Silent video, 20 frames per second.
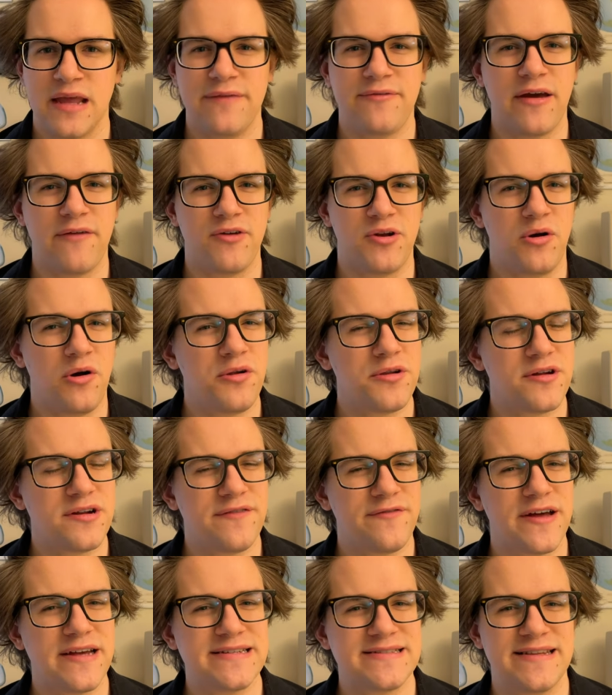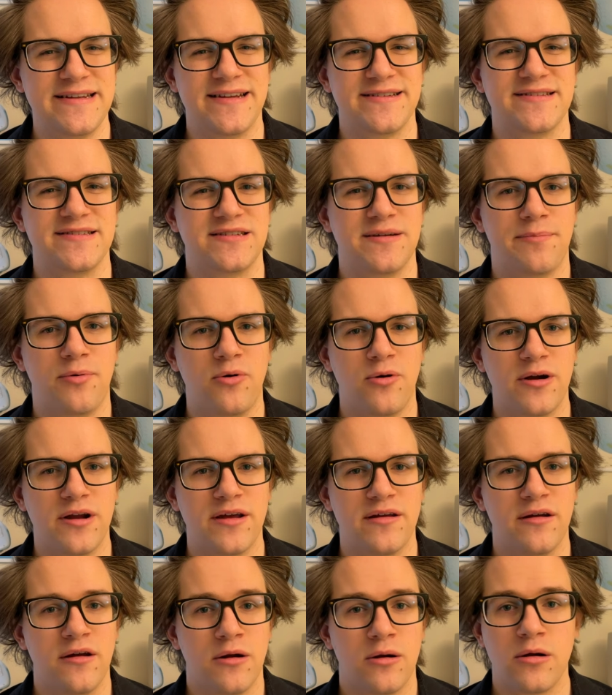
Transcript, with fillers: If you have an older device that doesn't support it,